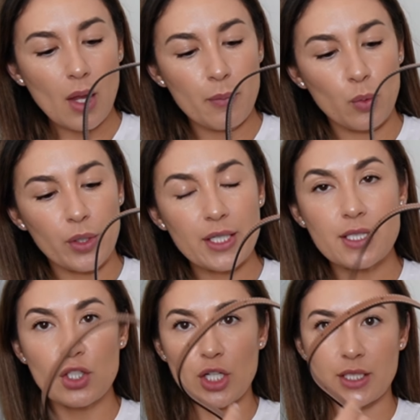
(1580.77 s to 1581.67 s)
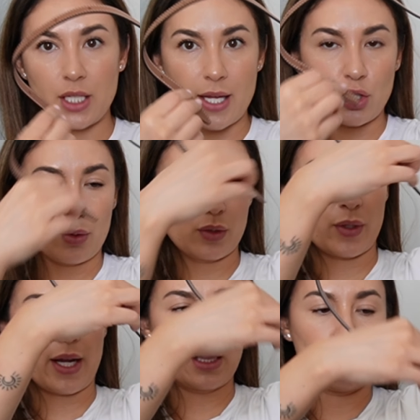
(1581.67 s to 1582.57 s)
But what he suggested I do is
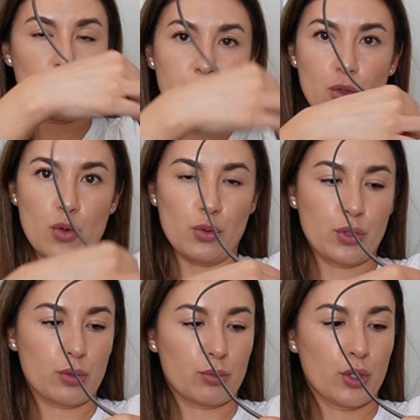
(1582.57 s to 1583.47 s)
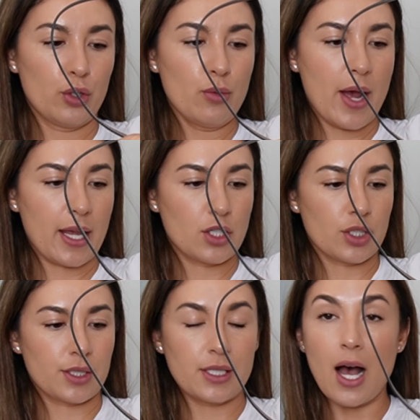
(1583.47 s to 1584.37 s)
when I loop it all through, I can
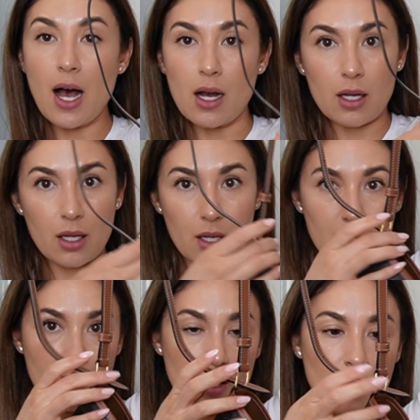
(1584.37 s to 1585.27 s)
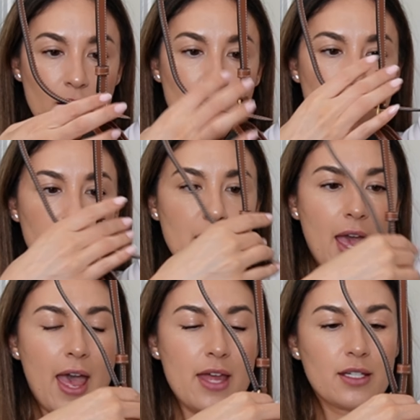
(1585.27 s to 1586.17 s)
just tuck the
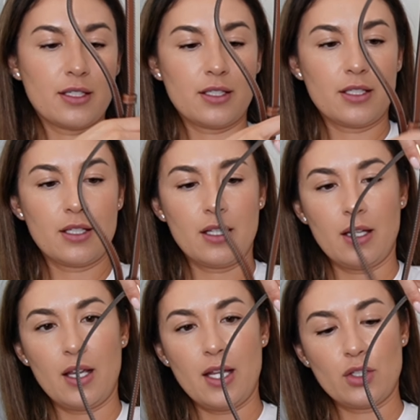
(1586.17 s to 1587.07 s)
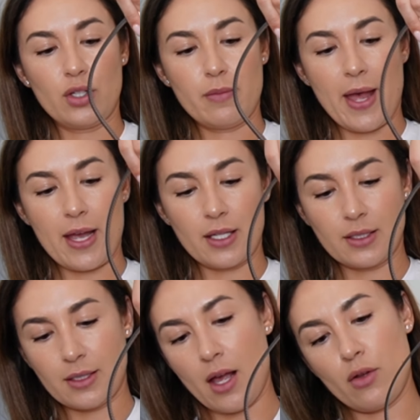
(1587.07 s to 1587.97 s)
end into the bag
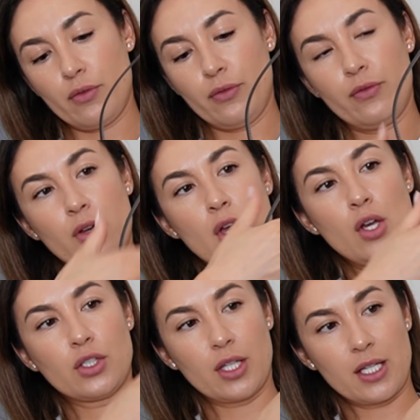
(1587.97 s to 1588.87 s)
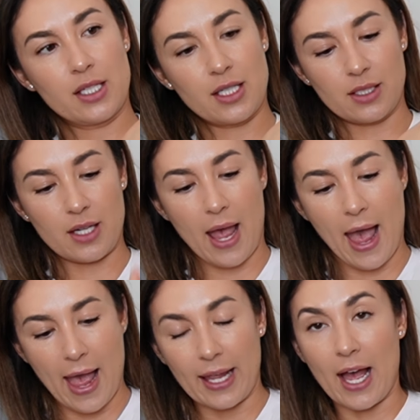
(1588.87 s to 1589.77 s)
itself so that it doesn't
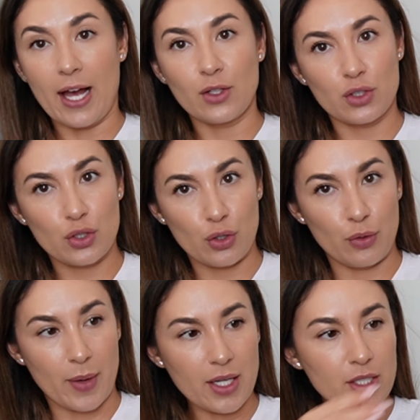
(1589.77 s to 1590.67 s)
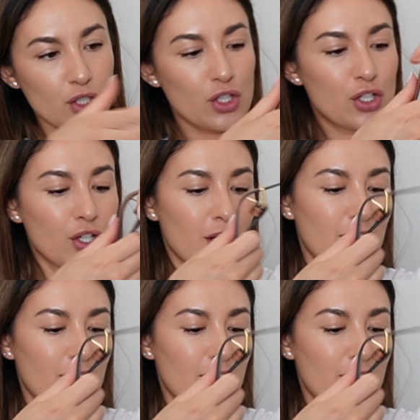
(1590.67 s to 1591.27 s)
hang out too much.